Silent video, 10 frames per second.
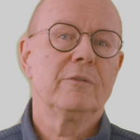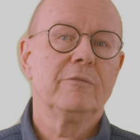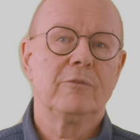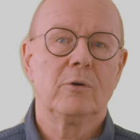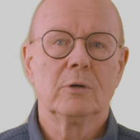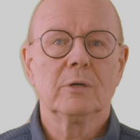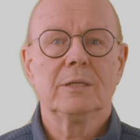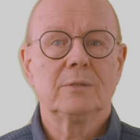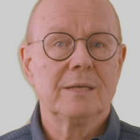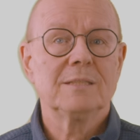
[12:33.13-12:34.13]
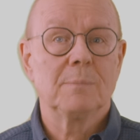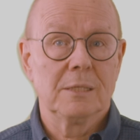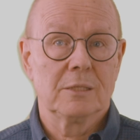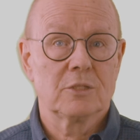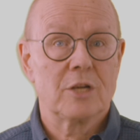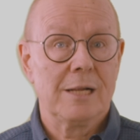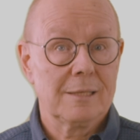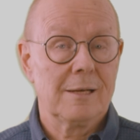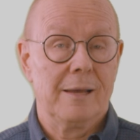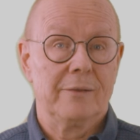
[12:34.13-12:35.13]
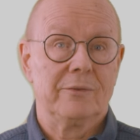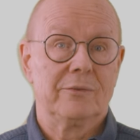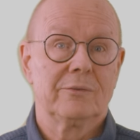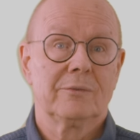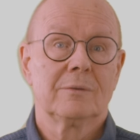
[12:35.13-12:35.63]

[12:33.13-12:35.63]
the 4 address builder child classes.